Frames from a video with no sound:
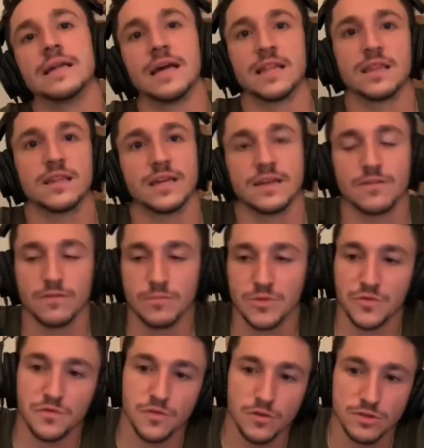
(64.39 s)
I think from
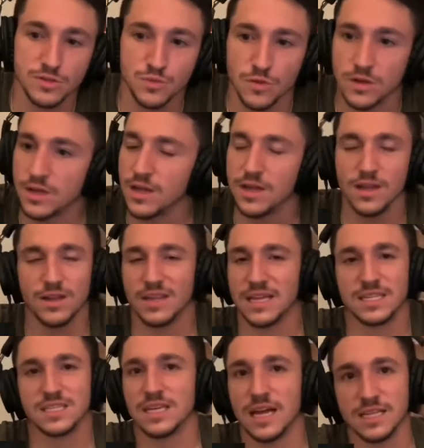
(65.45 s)
the first one.
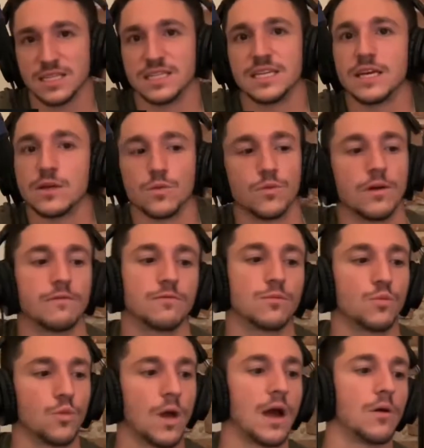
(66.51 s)
That's not to take away
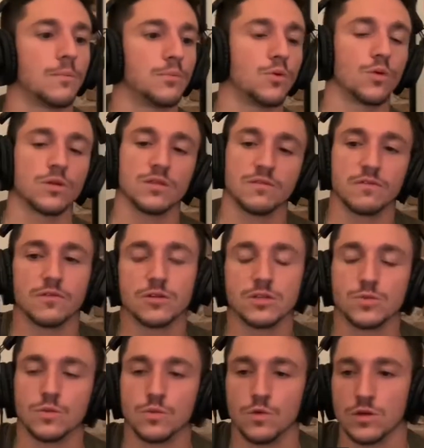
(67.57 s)
from how important the
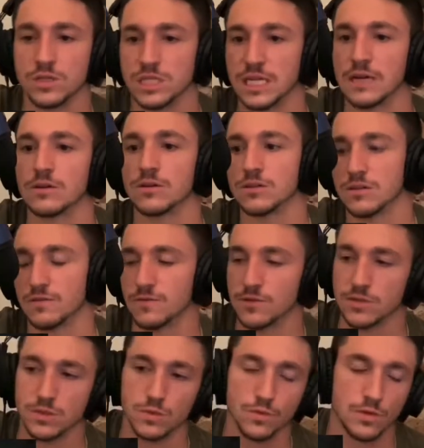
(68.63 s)
first one was and how good the
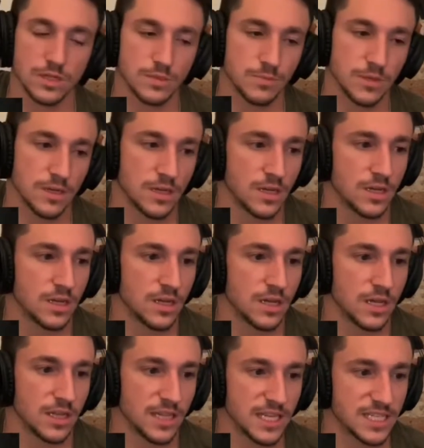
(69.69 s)
first one was, but
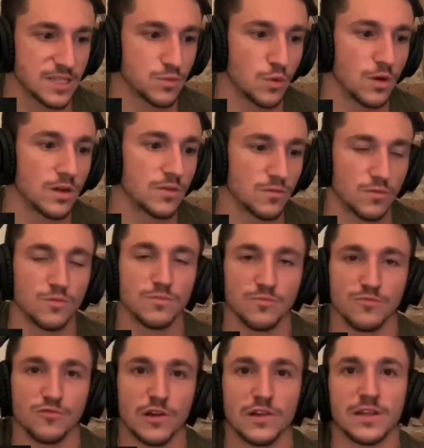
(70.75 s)
this one
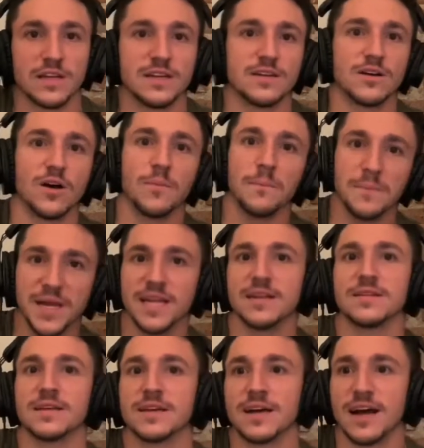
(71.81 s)
really
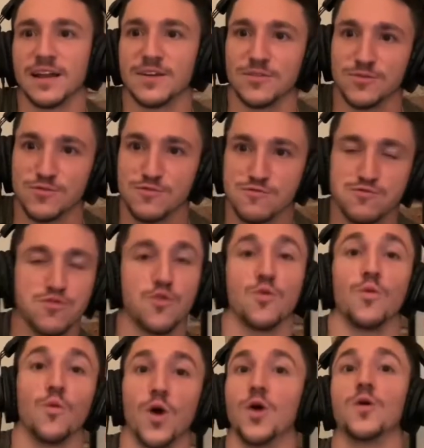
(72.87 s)
immediately kind of
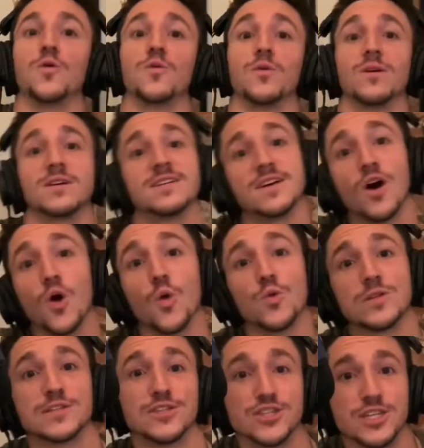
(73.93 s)
whoa,
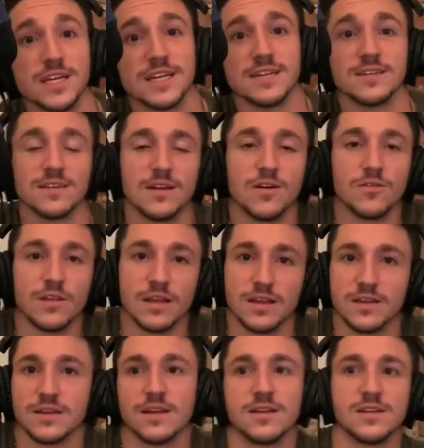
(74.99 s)
holy shit, you know,
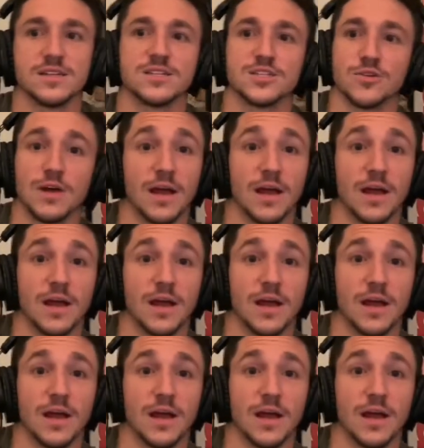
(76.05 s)
like so.